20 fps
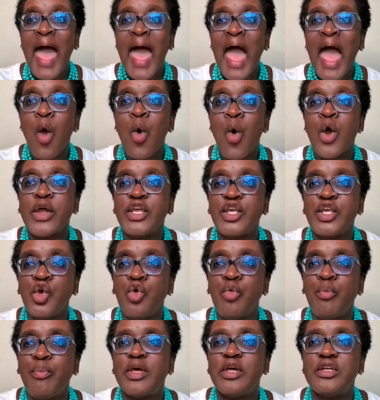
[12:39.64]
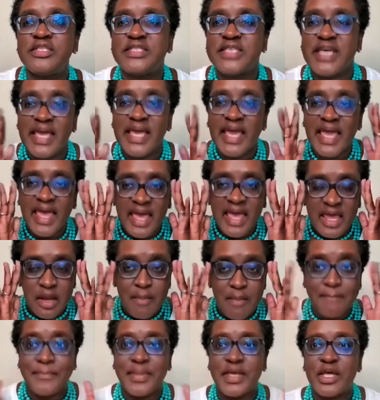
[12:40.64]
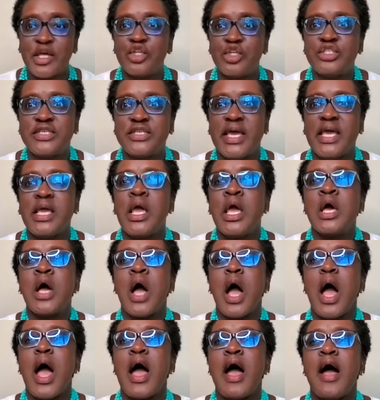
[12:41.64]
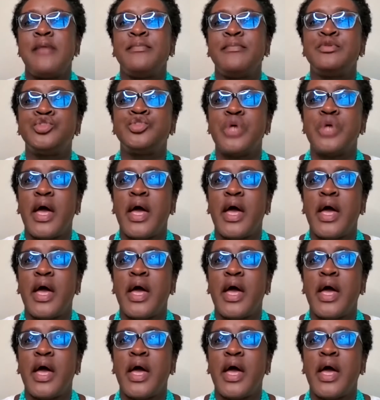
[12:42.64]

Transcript: How are you building in building um,